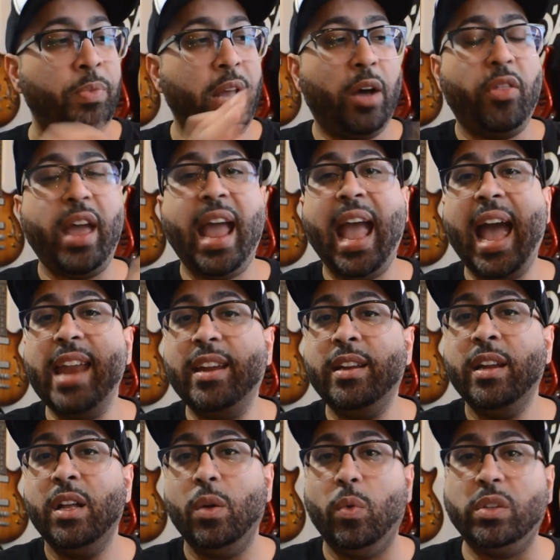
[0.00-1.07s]
Now, the Hanon
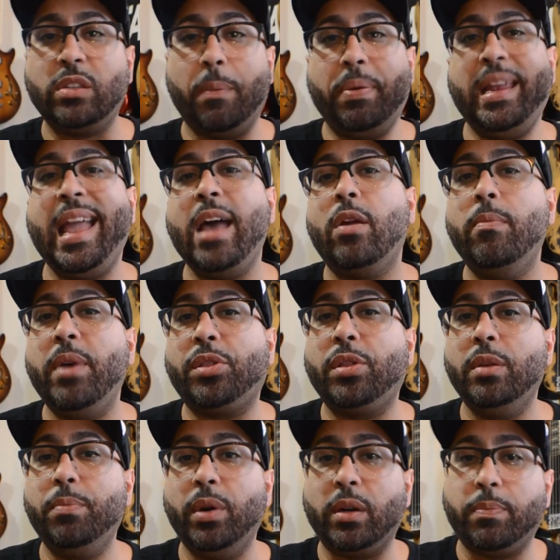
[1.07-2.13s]
was a piano
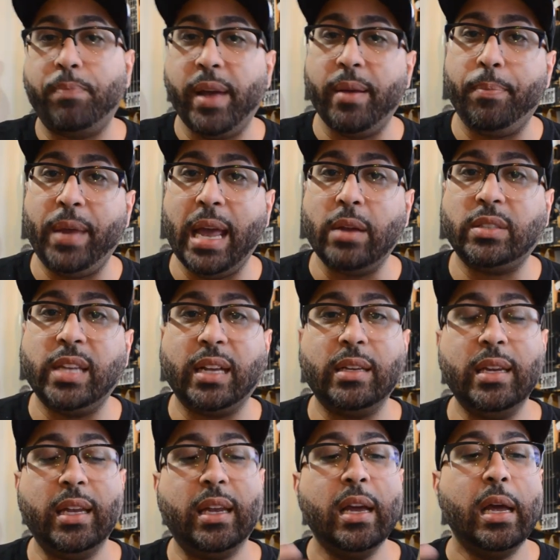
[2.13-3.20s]
method book, piano
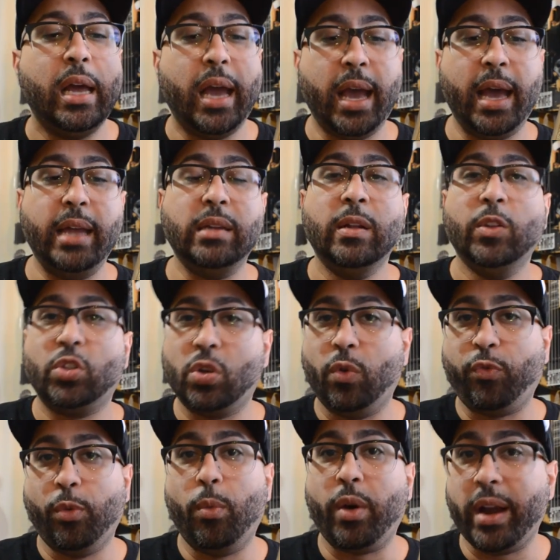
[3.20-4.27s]
technique. And so
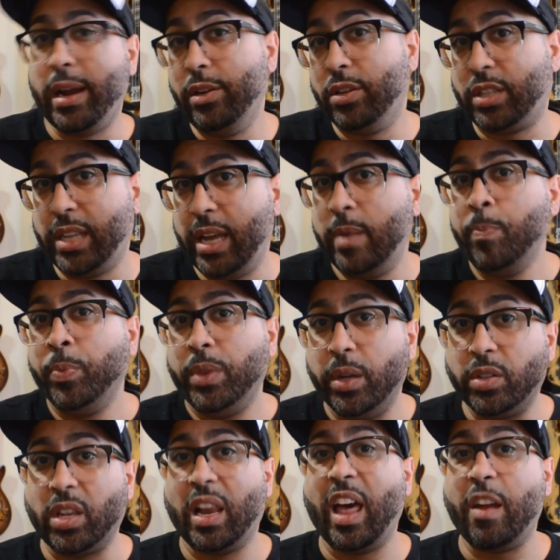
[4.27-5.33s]
from what I understand,
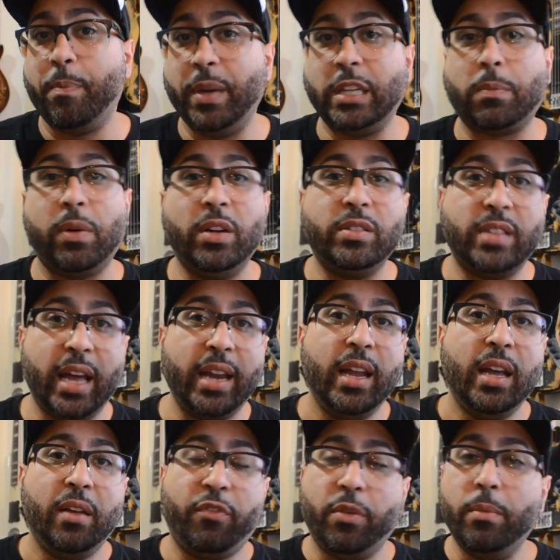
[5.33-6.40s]
there's a lot of bass players that
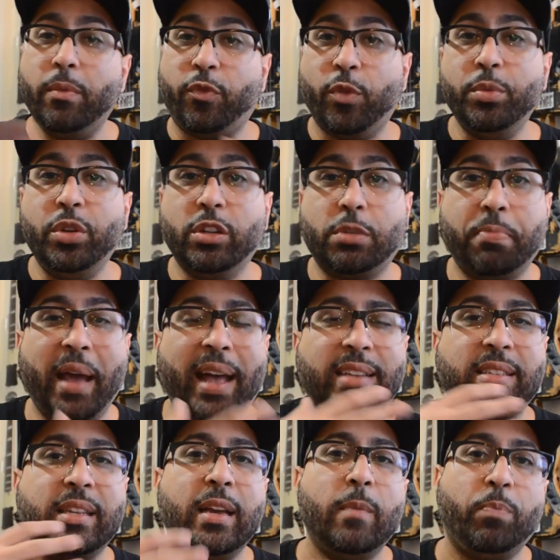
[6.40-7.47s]
from years
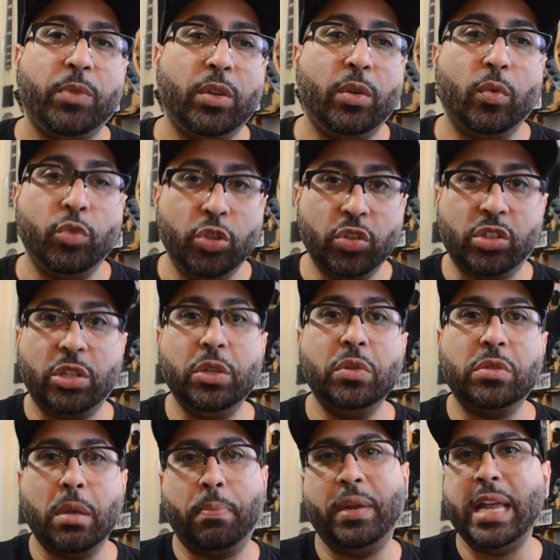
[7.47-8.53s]
past used to
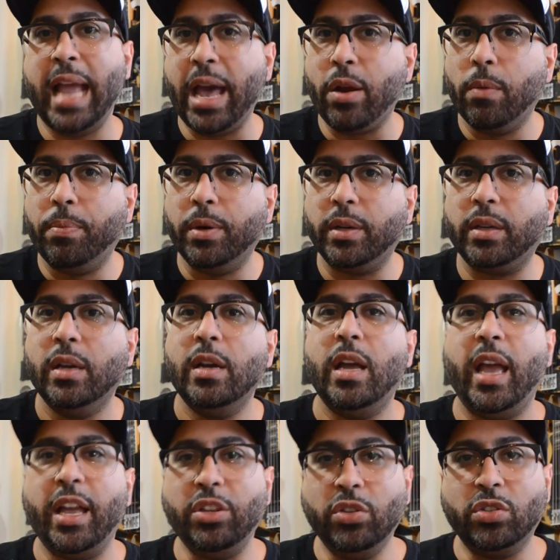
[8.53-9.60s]
use the piano book
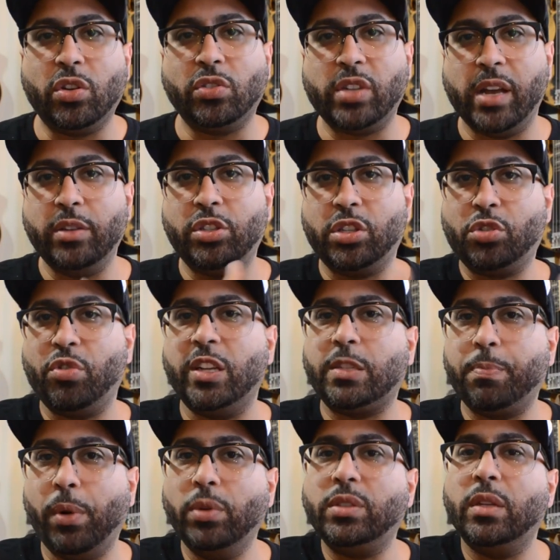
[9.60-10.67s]
and use those, that just
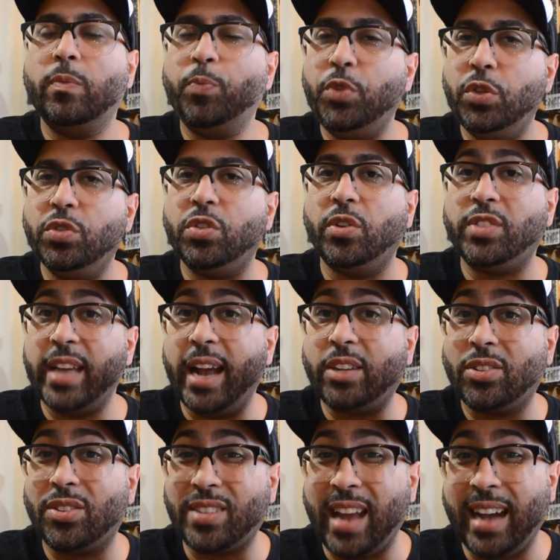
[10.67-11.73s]
transpose it, use those
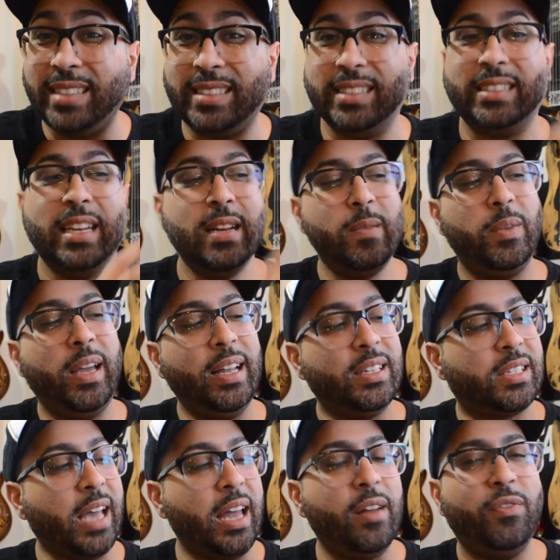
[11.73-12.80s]
exercises
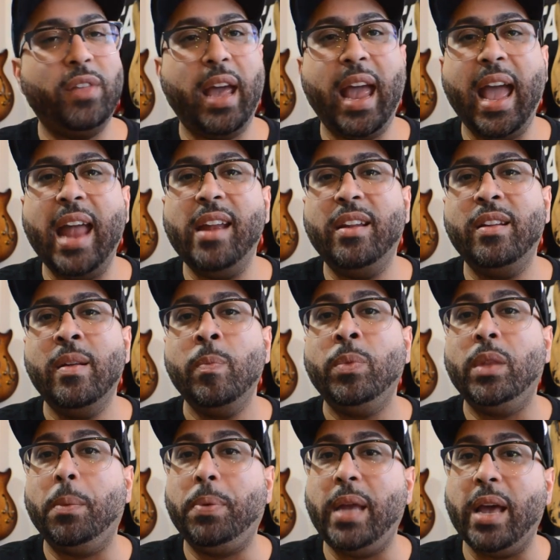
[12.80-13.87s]
inside of the Hanon,
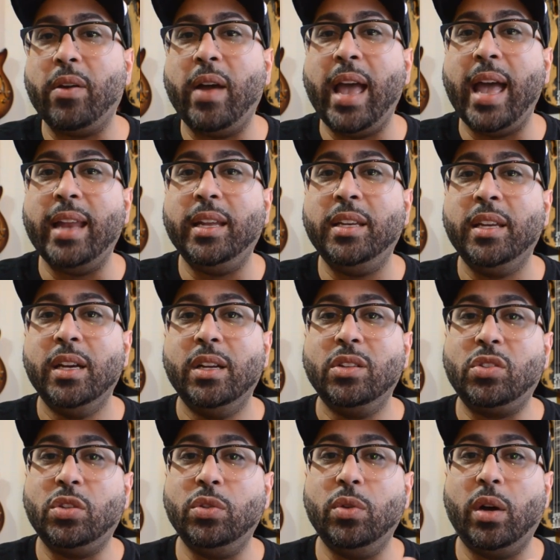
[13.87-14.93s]
the piano Hanon,
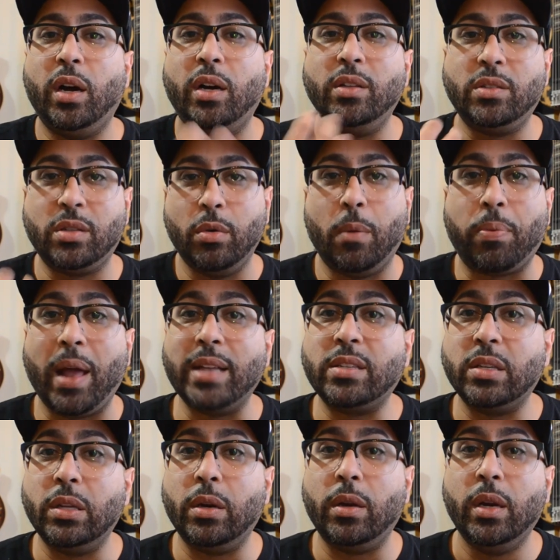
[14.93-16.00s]
to apply
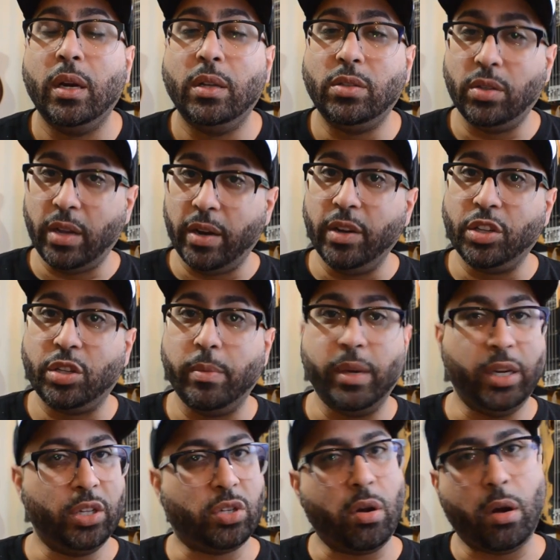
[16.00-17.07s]
to their instrument,
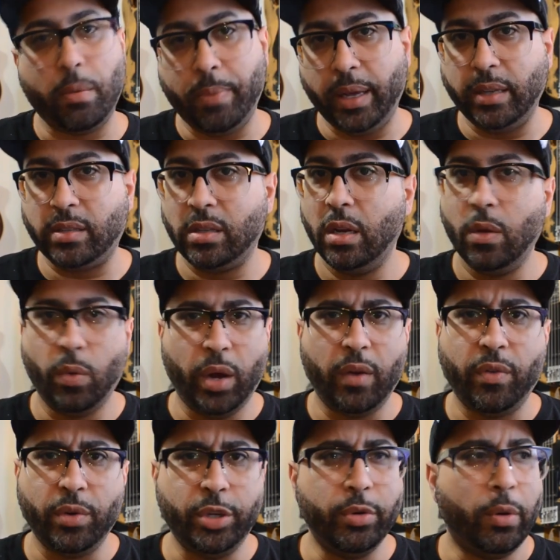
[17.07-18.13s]
guitar, bass,
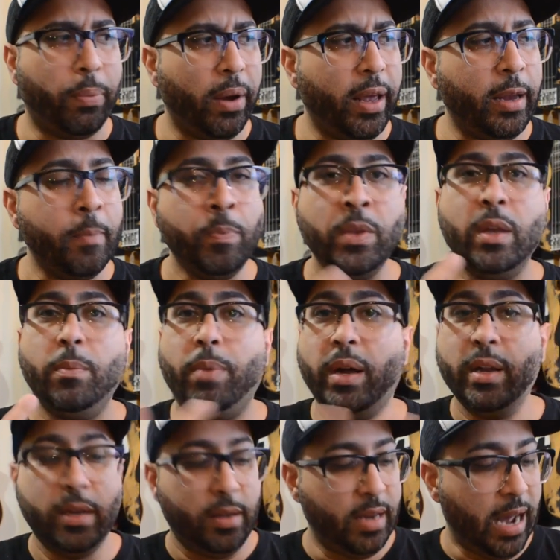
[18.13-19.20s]
whatever you were playing.
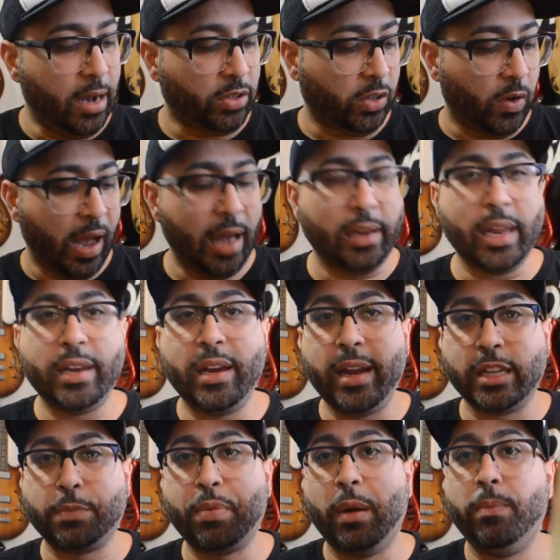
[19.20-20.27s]
But now, so Hal Leonard
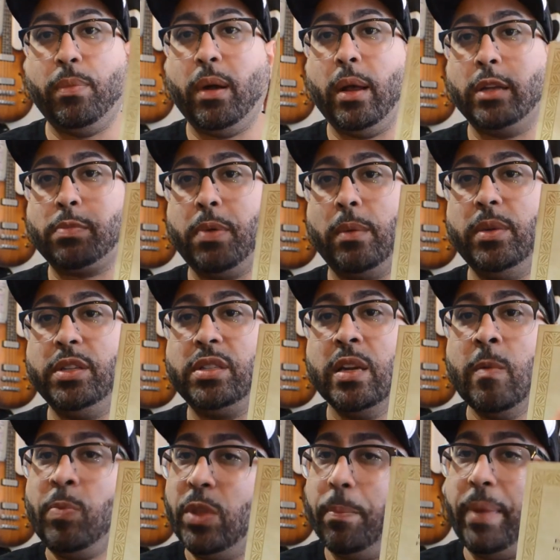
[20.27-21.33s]
has published
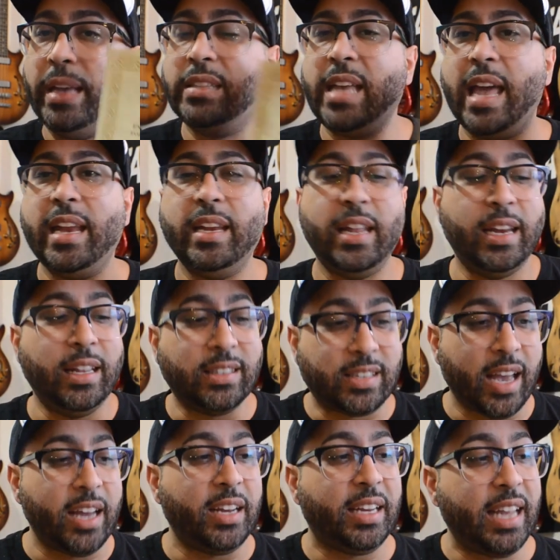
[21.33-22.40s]
the Bass Hanon, and
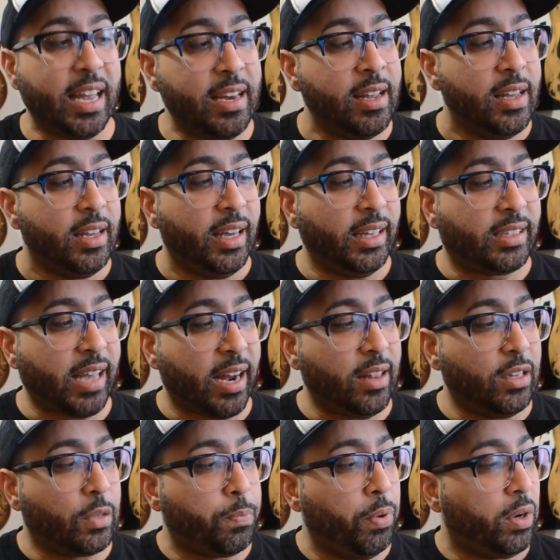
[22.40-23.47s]
inside of
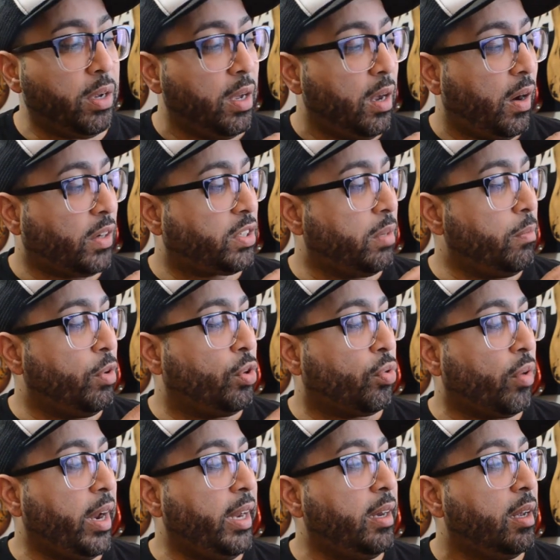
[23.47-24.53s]
this book are some
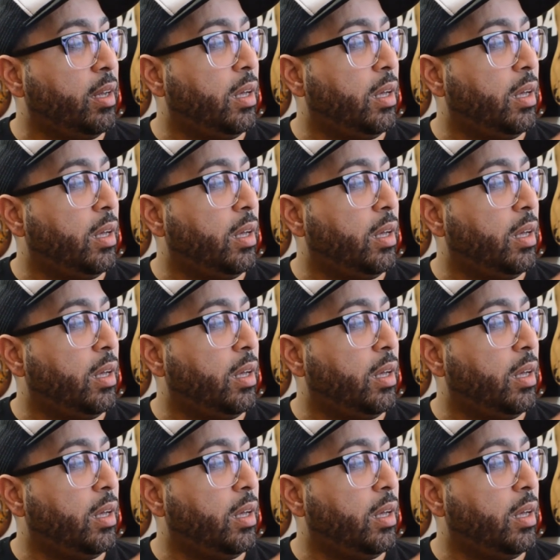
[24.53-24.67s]
great